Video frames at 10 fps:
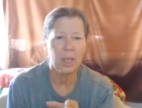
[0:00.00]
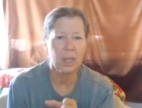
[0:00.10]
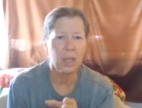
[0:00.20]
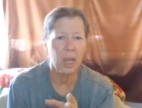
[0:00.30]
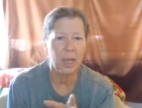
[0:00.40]

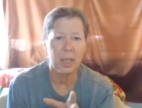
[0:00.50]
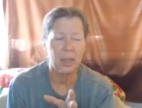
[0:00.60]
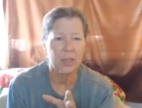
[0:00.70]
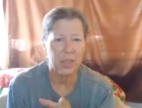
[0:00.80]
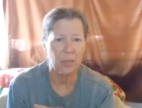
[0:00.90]
in
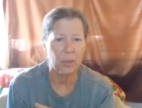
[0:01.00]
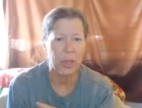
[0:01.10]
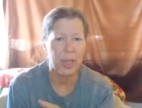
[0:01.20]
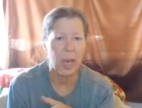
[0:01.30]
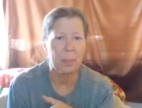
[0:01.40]
line of
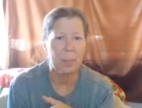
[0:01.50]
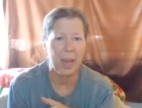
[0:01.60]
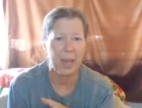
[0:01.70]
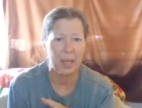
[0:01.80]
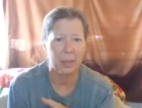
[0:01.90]

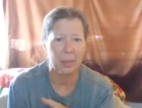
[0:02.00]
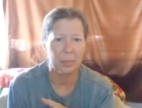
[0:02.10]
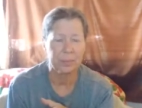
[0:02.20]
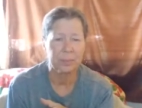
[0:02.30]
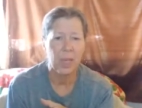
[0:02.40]
suffering and
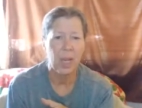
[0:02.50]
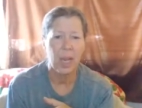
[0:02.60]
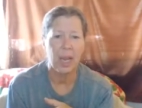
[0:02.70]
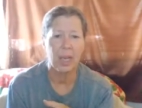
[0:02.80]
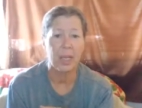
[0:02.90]
pain
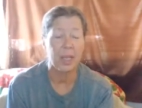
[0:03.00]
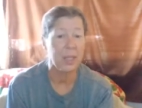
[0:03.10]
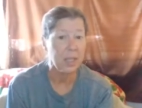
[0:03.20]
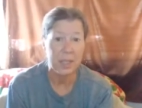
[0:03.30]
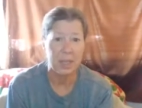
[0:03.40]

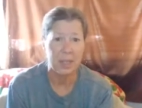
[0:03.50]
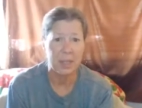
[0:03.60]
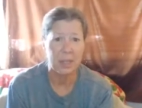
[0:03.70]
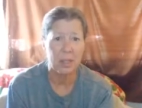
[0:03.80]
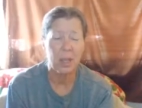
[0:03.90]
and a death
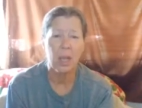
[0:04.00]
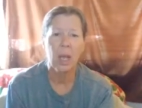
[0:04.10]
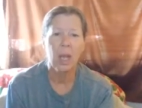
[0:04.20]
sentence.